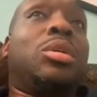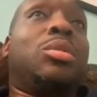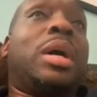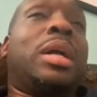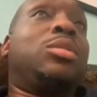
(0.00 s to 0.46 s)

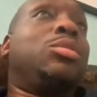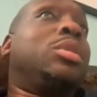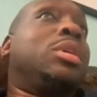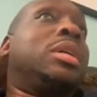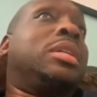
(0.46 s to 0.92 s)
I knew
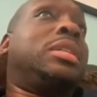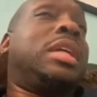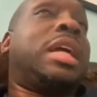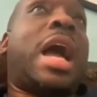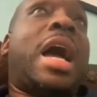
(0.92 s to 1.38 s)

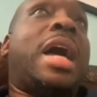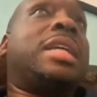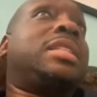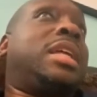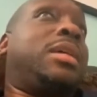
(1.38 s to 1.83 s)
the
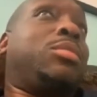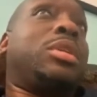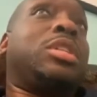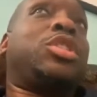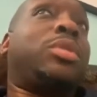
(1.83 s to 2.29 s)
guys that were
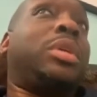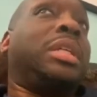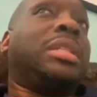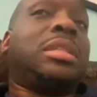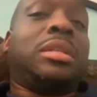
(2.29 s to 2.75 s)
in the
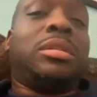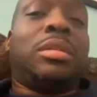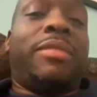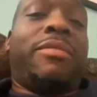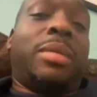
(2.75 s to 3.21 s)
streets.
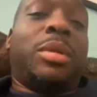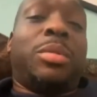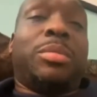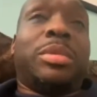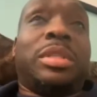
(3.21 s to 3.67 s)
I had family
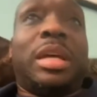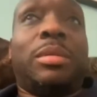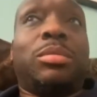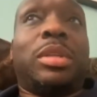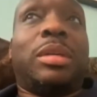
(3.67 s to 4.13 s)
members
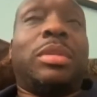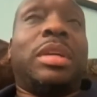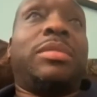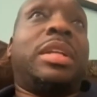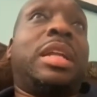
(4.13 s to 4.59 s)
that
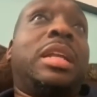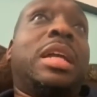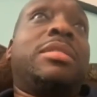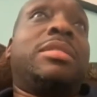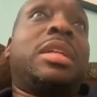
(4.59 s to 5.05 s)
lived in that
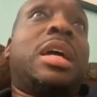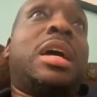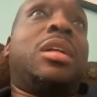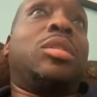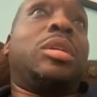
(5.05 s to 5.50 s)

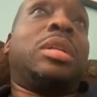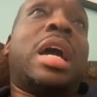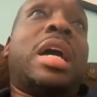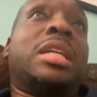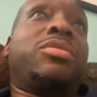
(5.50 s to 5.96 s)
lifestyle, and
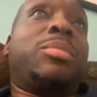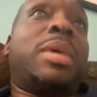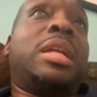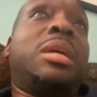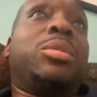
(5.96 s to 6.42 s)
guys from
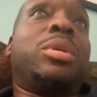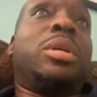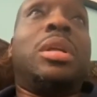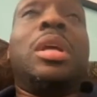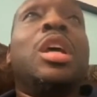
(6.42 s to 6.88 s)
my
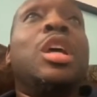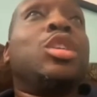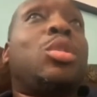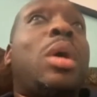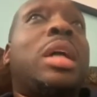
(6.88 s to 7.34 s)
neighborhood.
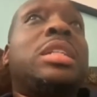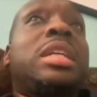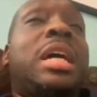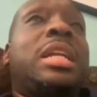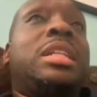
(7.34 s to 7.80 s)
So I
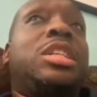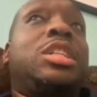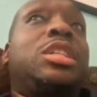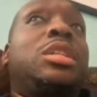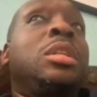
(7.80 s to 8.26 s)
just kind of
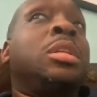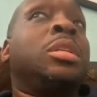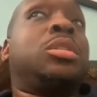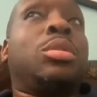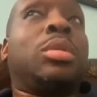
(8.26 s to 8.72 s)
just
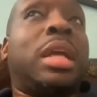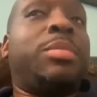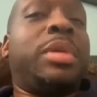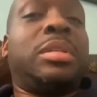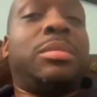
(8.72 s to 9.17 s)
took
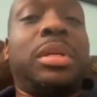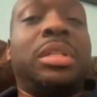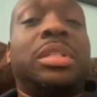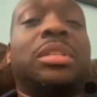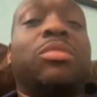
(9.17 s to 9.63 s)
like bits and
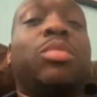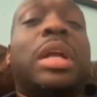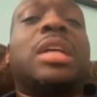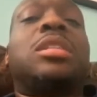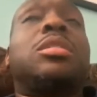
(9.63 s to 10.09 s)
pieces of what
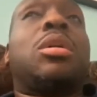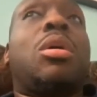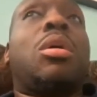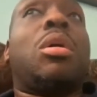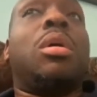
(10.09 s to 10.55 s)
I
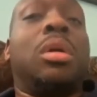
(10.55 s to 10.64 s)
saw